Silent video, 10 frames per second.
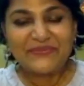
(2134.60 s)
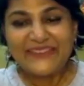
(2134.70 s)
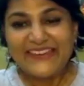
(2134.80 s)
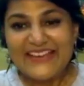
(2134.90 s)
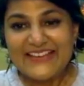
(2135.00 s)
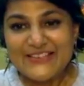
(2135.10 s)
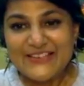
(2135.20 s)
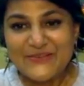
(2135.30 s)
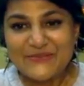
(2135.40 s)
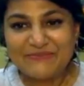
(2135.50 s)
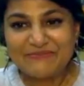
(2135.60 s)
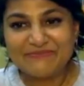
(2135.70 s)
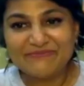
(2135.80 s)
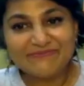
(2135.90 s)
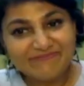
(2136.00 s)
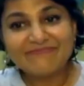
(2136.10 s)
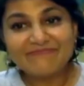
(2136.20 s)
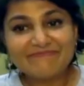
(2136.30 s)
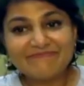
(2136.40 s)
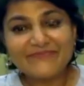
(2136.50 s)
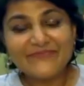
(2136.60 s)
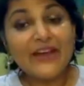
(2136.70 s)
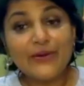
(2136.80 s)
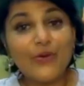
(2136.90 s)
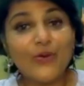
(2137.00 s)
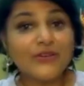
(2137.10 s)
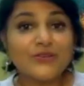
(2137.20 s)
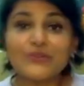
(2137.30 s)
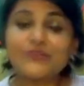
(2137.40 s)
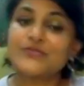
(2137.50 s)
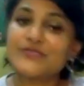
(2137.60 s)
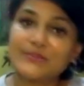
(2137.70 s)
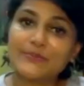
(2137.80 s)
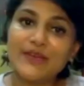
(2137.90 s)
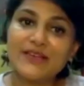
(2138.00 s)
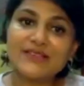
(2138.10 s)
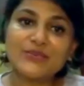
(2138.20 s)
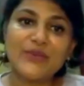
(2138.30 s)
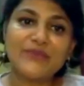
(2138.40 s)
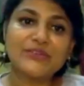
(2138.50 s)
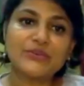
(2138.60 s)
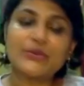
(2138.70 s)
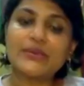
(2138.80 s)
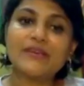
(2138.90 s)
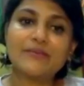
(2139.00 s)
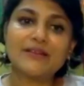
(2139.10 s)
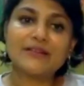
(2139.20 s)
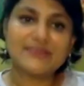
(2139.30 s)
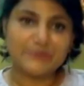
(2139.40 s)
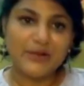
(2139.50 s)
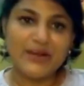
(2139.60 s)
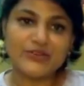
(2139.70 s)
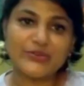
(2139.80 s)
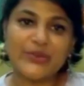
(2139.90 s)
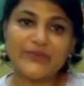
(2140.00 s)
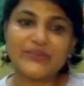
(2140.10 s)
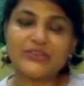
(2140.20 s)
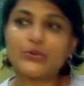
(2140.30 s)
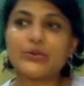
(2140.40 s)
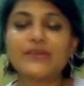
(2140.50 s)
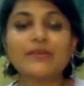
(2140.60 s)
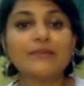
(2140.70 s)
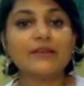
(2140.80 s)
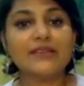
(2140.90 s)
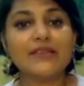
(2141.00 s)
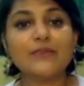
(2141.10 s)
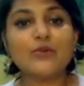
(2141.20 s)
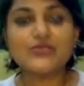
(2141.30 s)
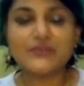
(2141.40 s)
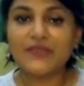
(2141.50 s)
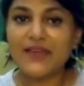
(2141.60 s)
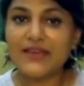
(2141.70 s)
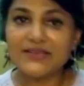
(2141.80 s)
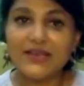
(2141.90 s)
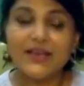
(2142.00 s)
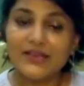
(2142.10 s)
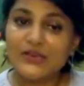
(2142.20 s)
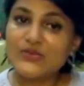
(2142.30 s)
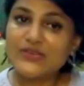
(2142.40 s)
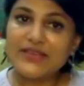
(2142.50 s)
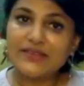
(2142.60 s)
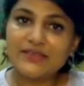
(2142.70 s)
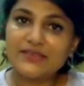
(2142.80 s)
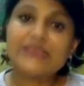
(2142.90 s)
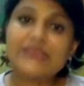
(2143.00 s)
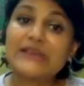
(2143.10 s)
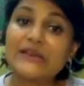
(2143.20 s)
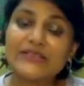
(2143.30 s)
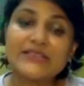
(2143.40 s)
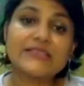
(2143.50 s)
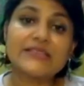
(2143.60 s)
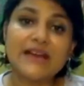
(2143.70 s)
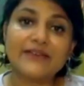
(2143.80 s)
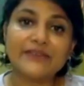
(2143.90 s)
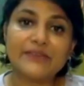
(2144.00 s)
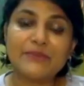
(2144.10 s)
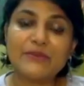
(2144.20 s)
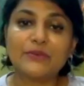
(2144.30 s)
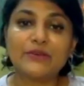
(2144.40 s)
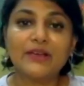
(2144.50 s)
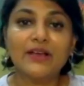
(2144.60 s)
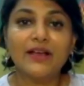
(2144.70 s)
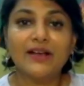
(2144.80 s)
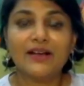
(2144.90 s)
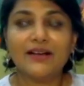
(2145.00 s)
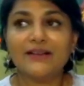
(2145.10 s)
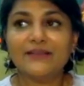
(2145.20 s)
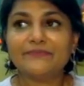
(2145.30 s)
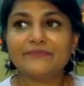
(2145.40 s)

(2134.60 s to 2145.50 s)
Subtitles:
Yeah, so we are all taught to suppress. So when we're talking about suppression, when we're talking about the emotion that you said, that the service staff, the people, uh,